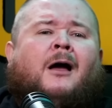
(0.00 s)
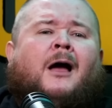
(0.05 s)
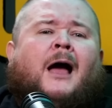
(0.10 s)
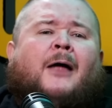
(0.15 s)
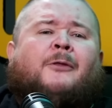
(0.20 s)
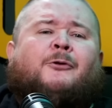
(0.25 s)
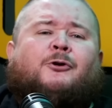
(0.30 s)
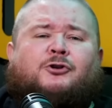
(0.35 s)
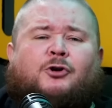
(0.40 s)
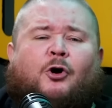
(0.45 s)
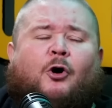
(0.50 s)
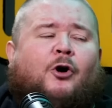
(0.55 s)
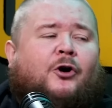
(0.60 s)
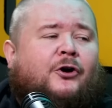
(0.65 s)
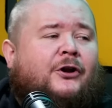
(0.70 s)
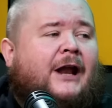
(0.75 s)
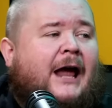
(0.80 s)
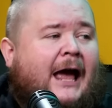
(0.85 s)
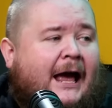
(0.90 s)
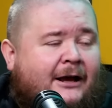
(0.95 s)
And they're
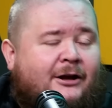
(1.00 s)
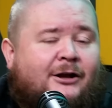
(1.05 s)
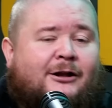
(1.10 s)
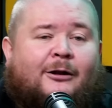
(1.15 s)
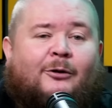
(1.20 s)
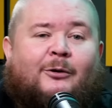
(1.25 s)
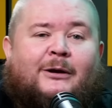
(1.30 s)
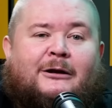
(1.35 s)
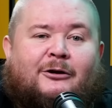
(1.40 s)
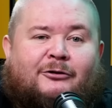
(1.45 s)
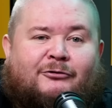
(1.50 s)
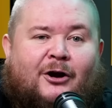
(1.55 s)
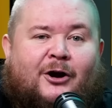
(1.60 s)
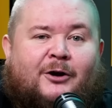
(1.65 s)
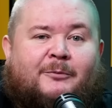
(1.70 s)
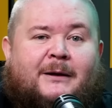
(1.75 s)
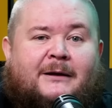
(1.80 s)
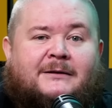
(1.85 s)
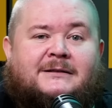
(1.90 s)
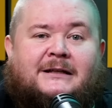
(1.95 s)
talking. Chloe looked right
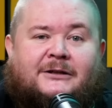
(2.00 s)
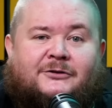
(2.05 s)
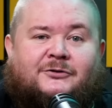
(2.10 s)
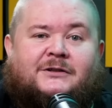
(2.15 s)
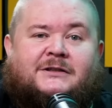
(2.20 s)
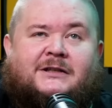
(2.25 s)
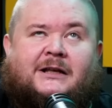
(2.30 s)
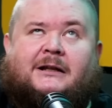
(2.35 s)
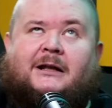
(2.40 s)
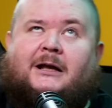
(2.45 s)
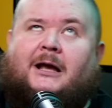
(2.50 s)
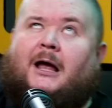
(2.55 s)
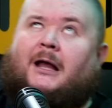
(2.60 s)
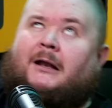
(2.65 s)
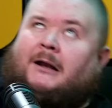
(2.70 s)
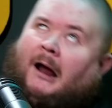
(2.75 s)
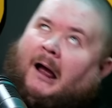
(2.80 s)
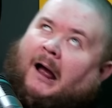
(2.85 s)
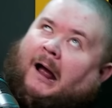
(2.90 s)
at me. I was literally sitting like that